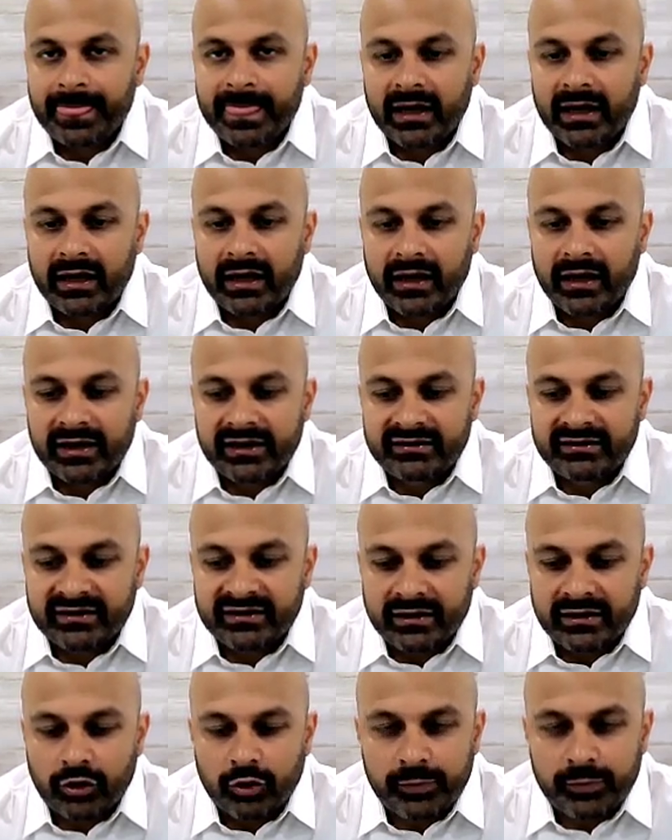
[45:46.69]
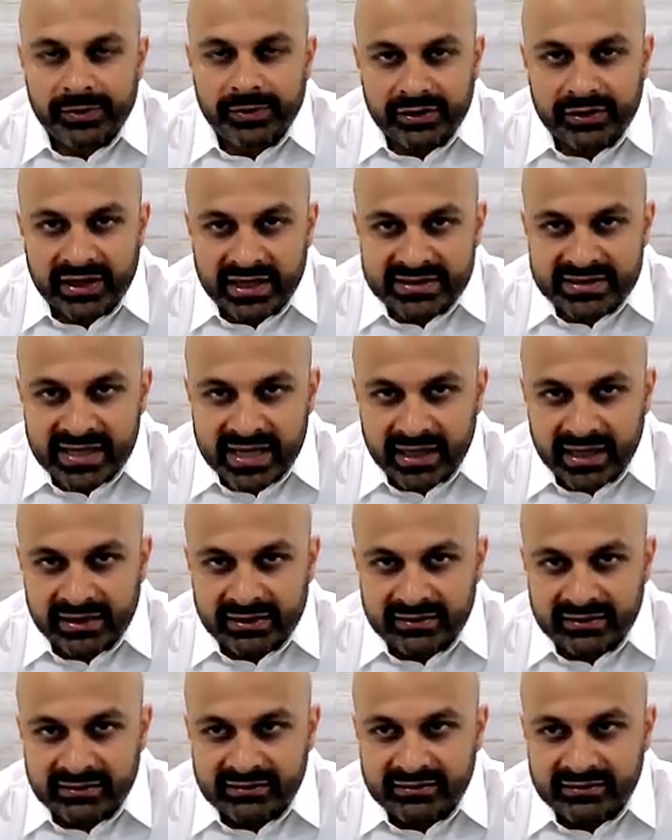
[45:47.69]
uh, is an opioid
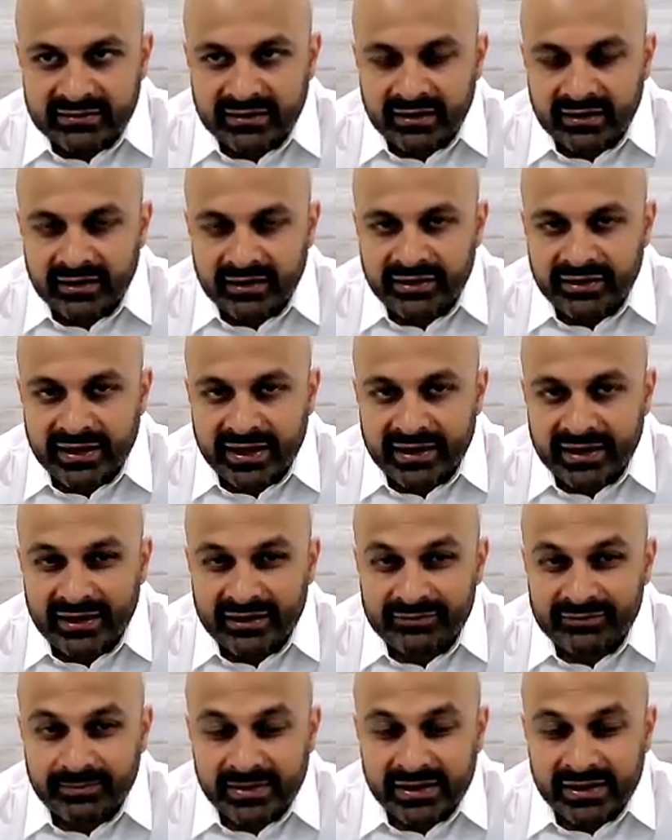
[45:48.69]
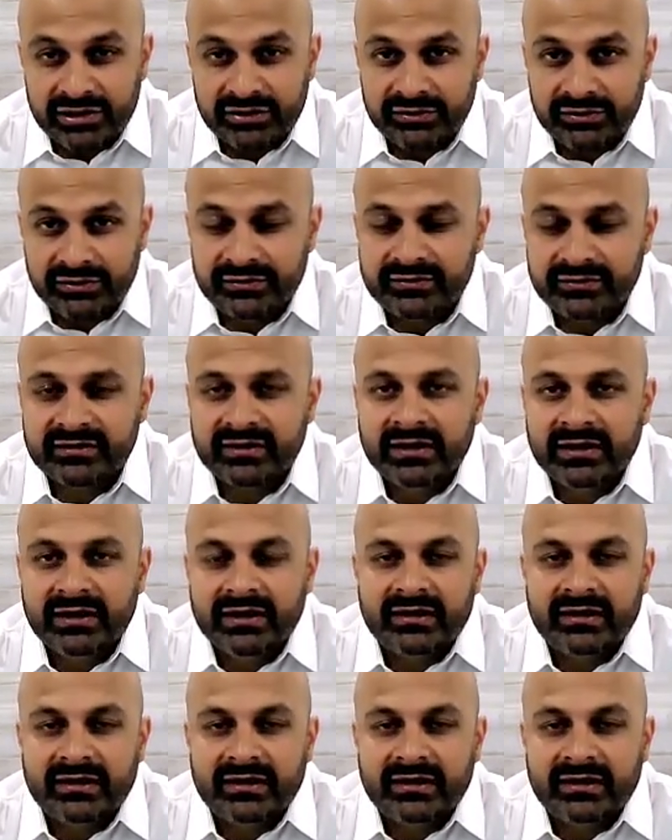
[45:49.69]
antagonist uh, that has been used.